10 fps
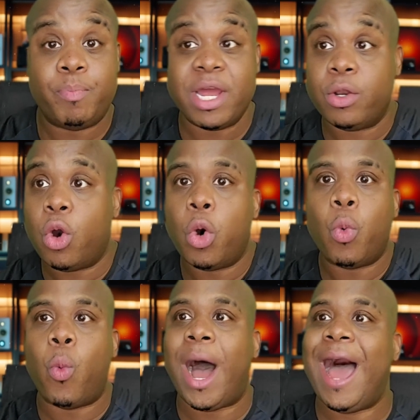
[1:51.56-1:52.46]
But
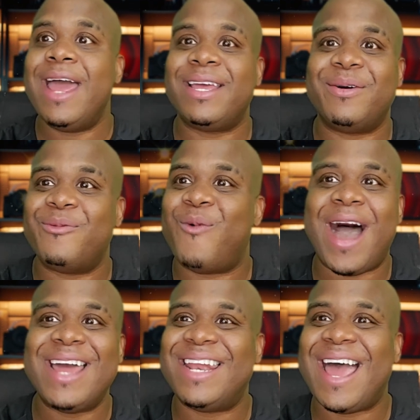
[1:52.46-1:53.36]
why
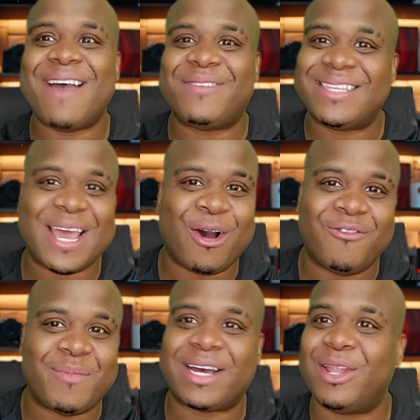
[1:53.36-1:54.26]
did I have to take
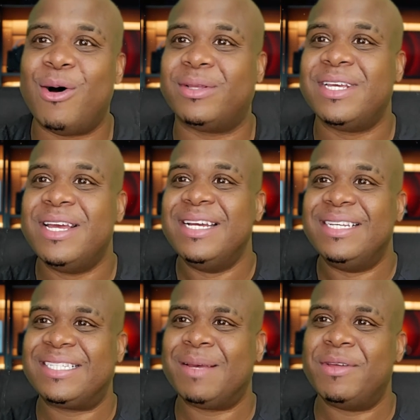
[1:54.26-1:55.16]
off my clothes?
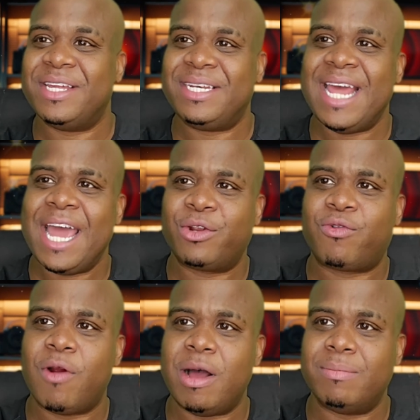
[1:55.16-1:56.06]
Did some of the dead
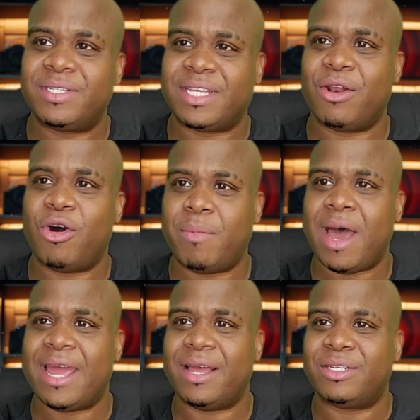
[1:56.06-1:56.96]
crumbs get on
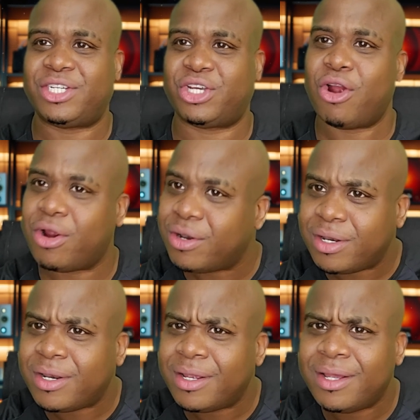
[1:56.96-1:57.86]
my shirt?